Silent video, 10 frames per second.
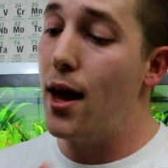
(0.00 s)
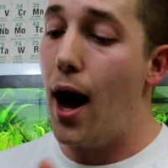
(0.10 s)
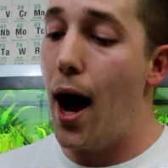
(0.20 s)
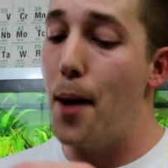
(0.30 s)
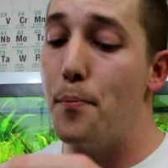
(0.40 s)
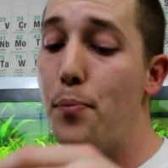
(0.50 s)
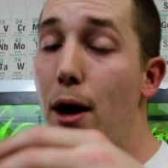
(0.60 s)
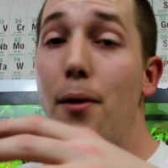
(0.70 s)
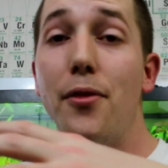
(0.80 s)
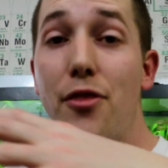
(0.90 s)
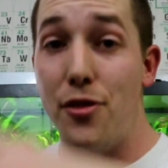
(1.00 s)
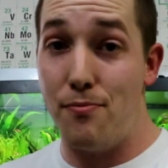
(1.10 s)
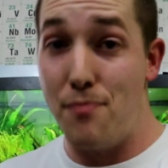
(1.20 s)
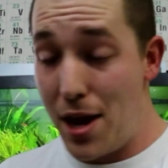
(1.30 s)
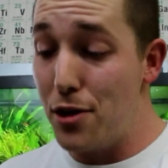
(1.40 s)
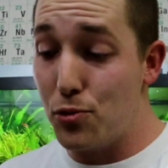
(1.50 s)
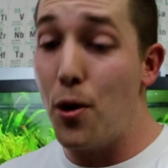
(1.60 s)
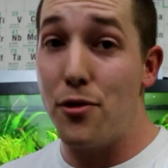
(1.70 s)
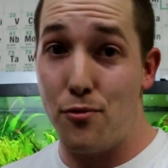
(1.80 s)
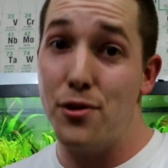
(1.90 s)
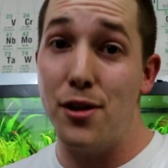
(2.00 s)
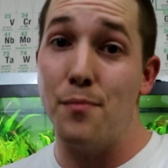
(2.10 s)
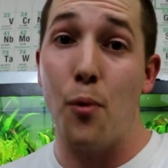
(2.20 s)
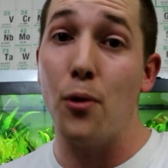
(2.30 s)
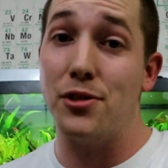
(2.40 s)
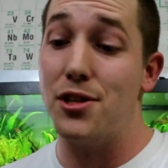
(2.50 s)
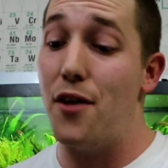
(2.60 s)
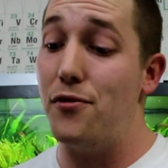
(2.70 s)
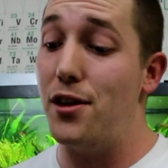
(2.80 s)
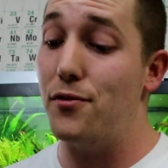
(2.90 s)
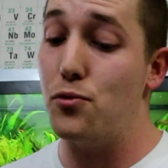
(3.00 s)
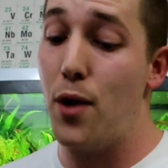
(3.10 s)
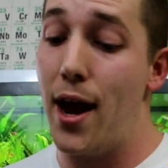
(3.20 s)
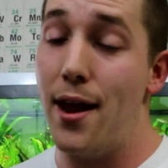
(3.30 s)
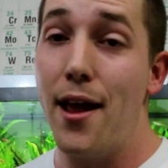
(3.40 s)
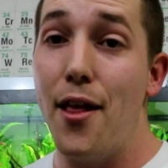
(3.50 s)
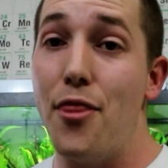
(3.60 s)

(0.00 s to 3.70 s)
But here's where the really important stuff lives, right?